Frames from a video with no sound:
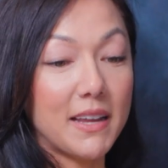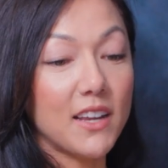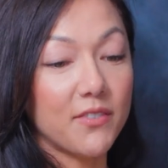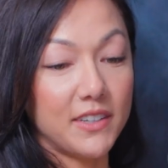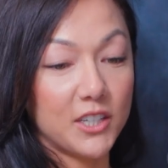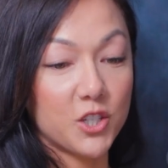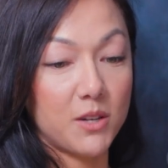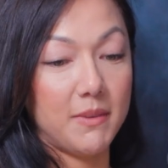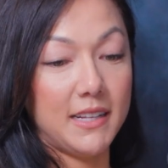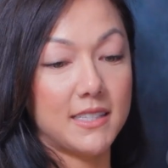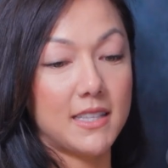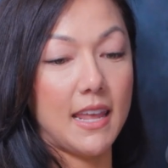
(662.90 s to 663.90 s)
by definition,
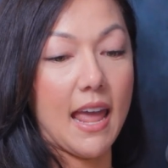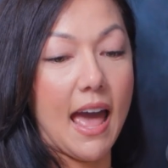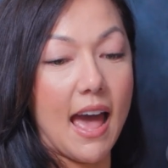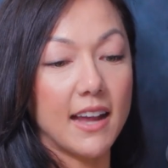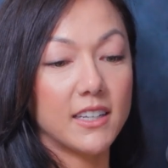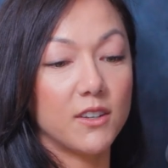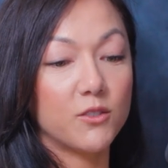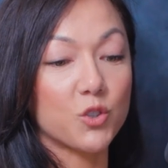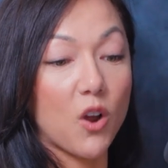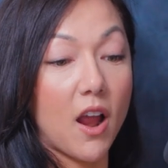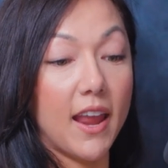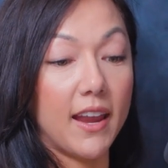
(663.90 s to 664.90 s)
means the act of
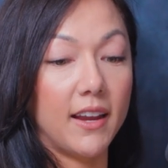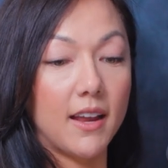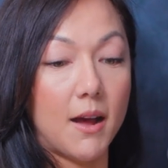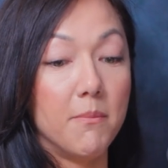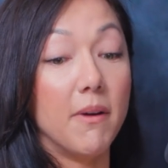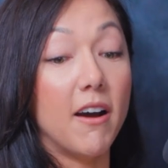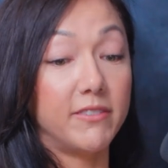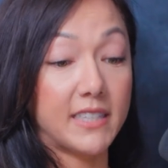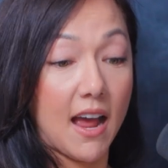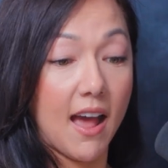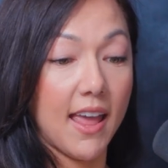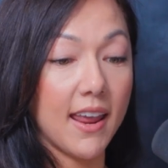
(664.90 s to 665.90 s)
tying up
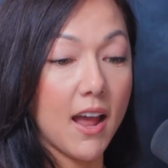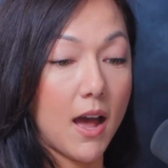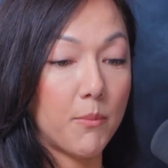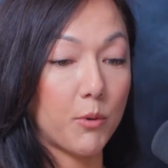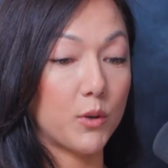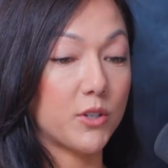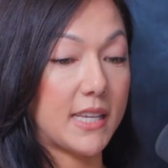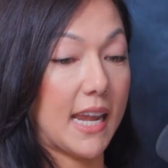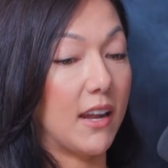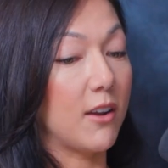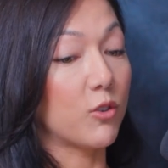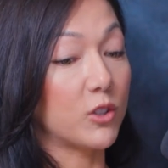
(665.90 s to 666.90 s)
or
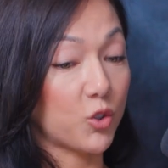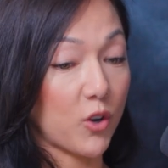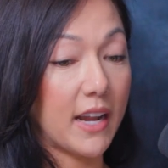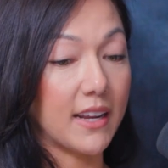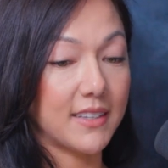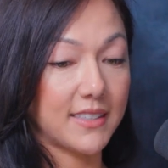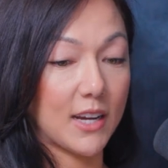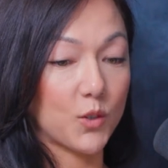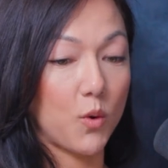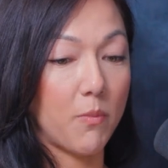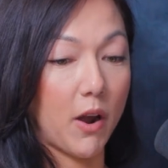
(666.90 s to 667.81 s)
restraining a sexual